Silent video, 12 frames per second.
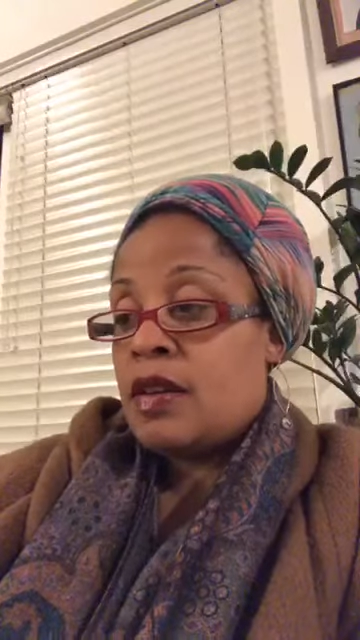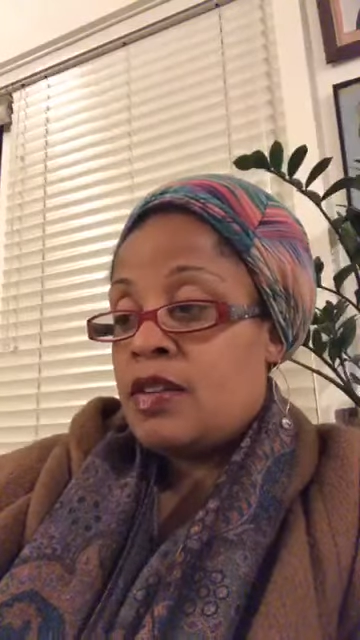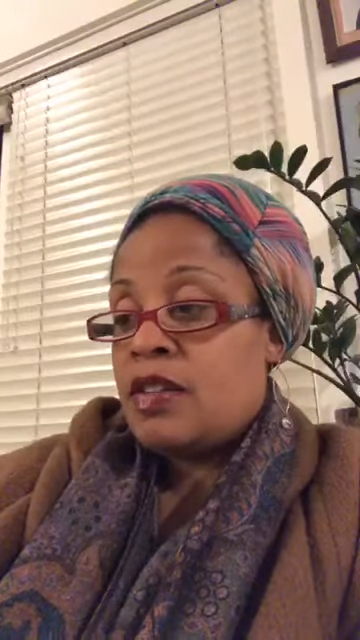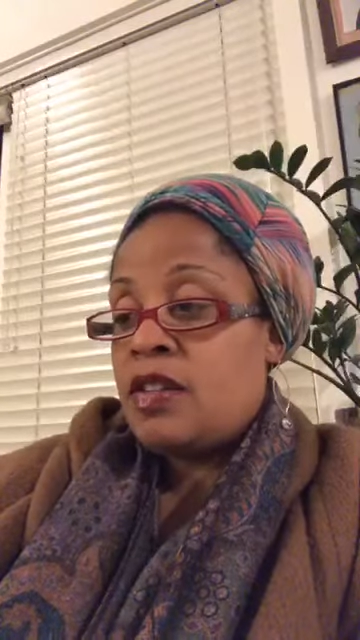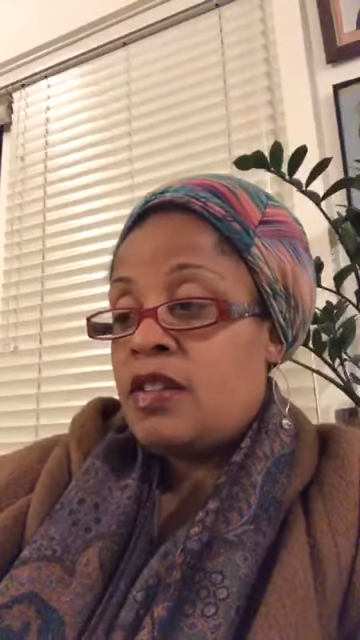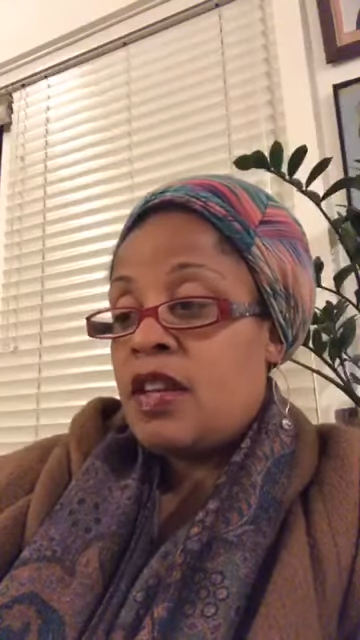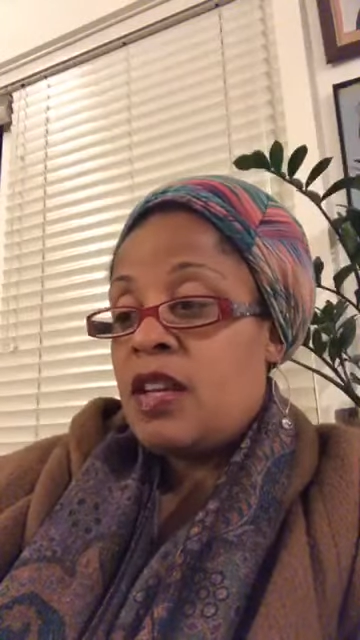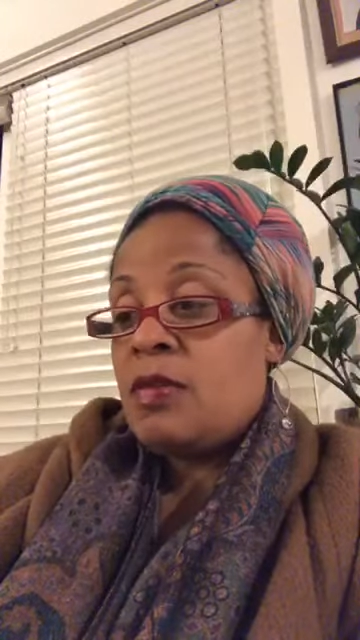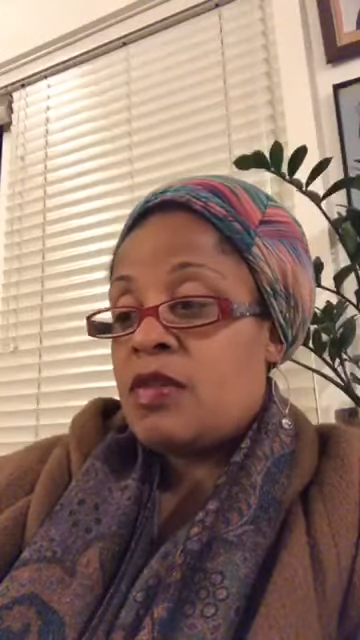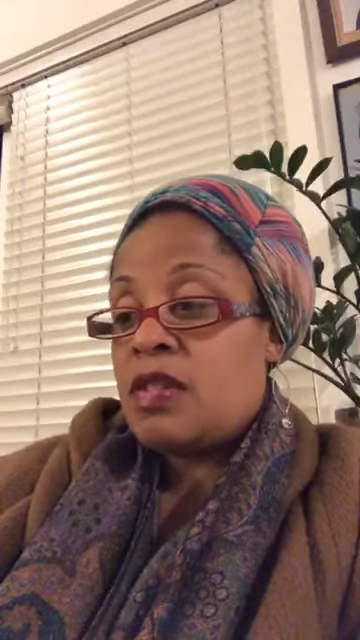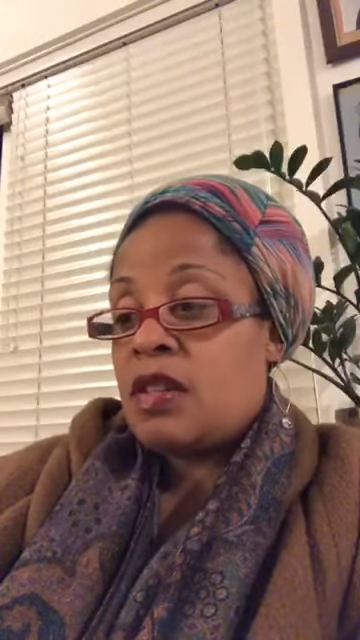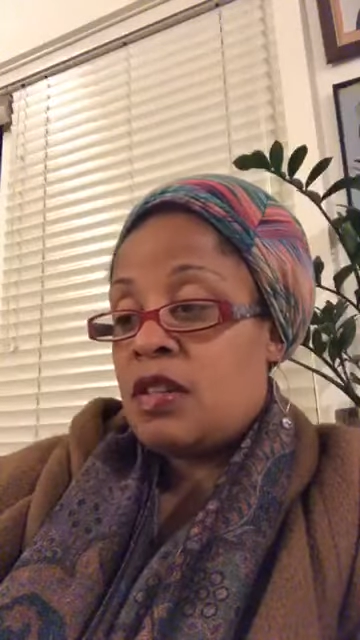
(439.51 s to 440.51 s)
She said he was
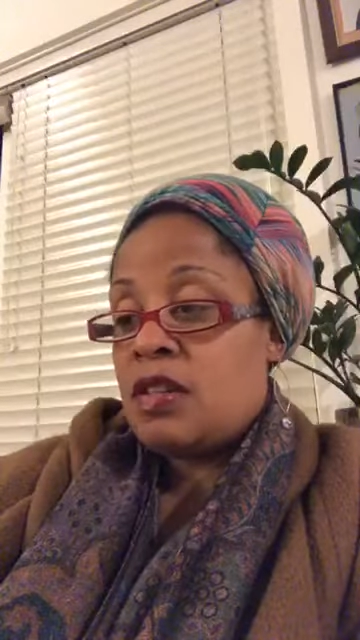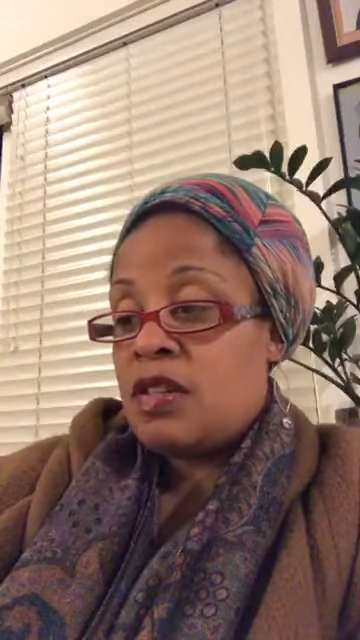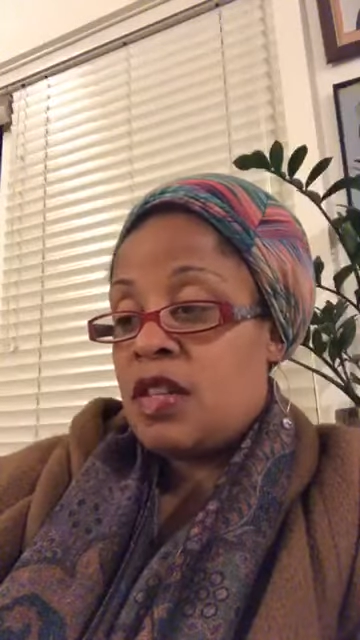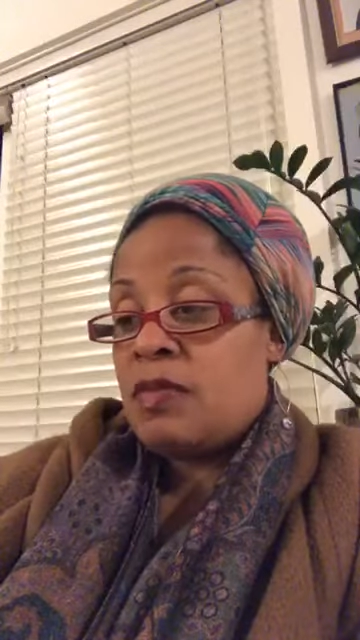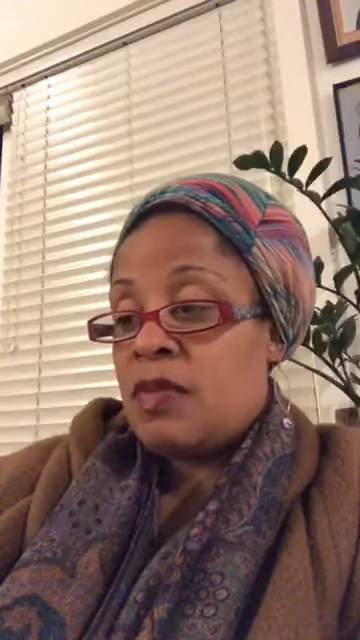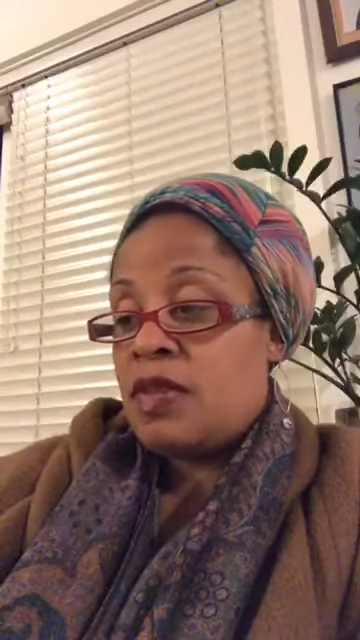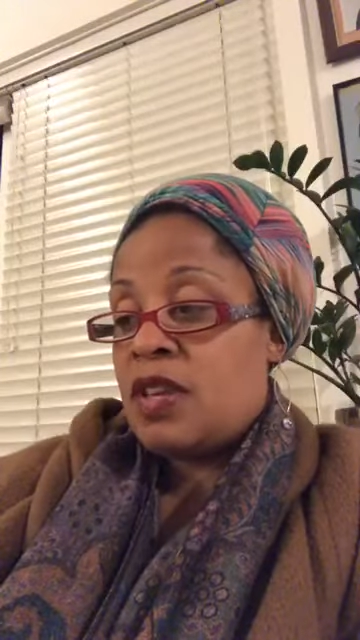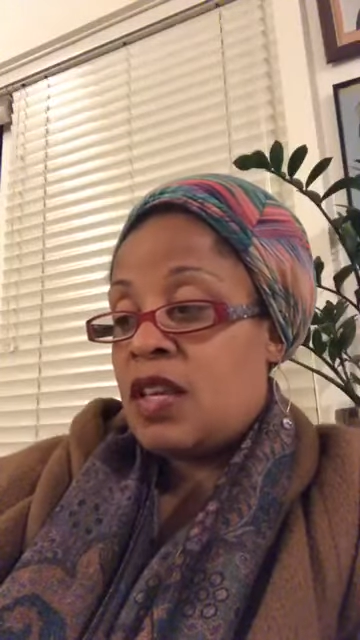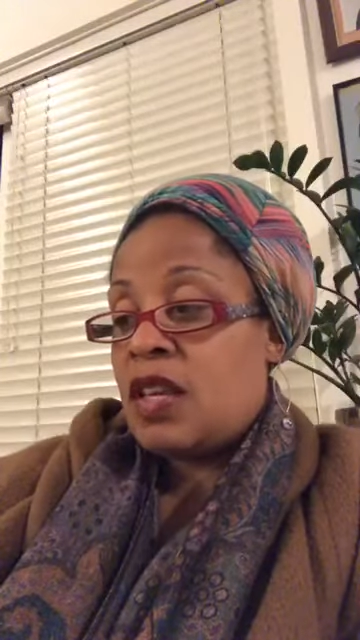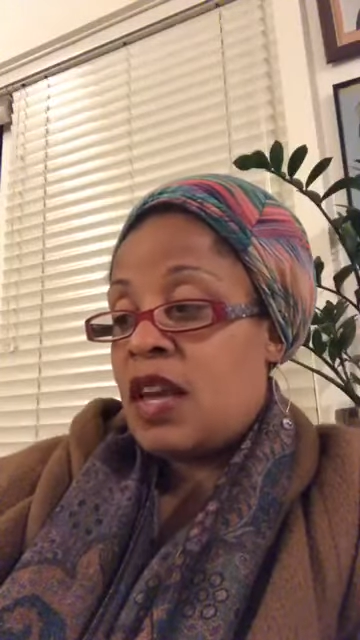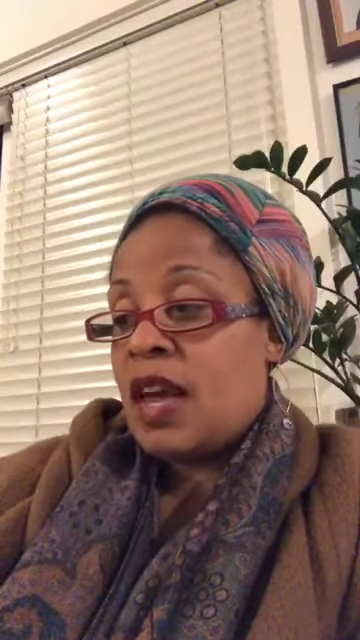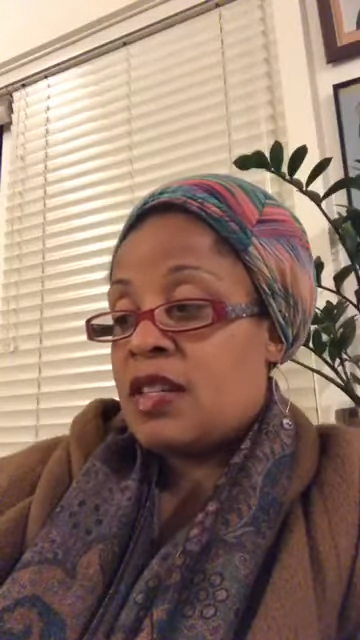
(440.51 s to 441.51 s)
still asleep, but that
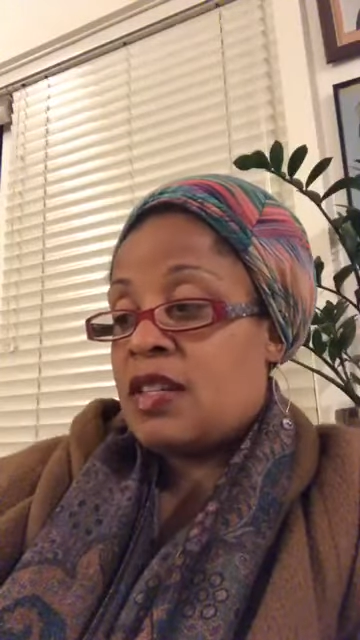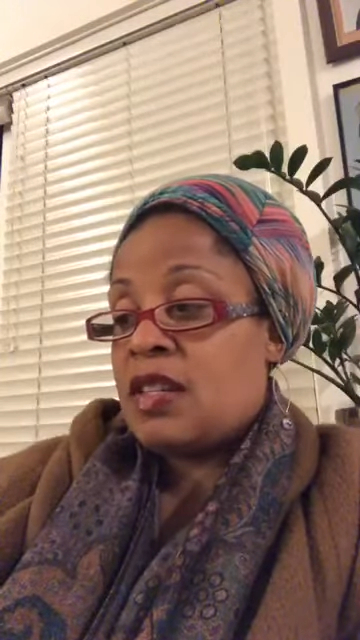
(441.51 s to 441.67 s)
he hadn't